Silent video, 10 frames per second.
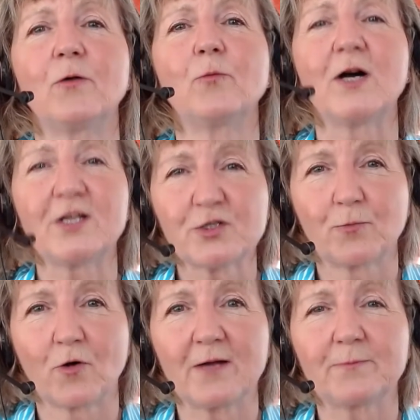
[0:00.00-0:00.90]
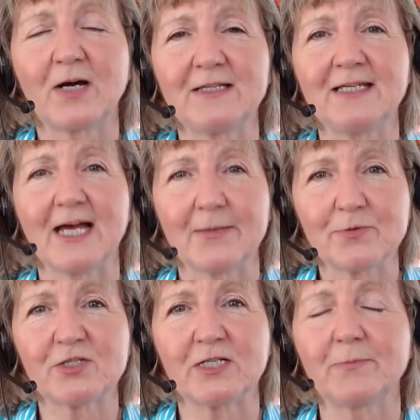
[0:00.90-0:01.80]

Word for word: what is brought by the embassy